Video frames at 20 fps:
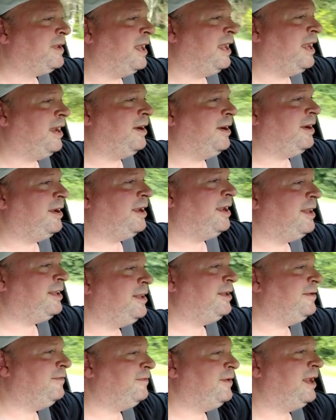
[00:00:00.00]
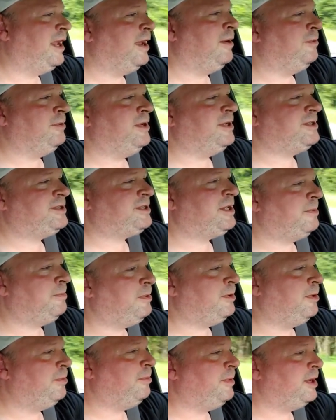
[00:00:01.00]
I love that one. It's
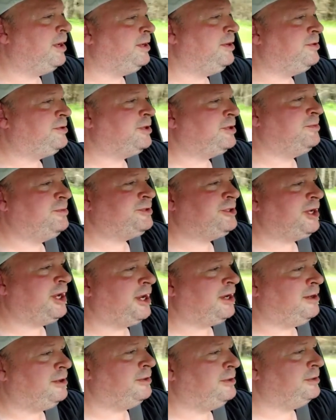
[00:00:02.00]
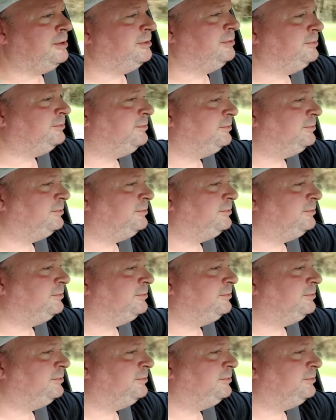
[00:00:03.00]
up on my YouTube channel.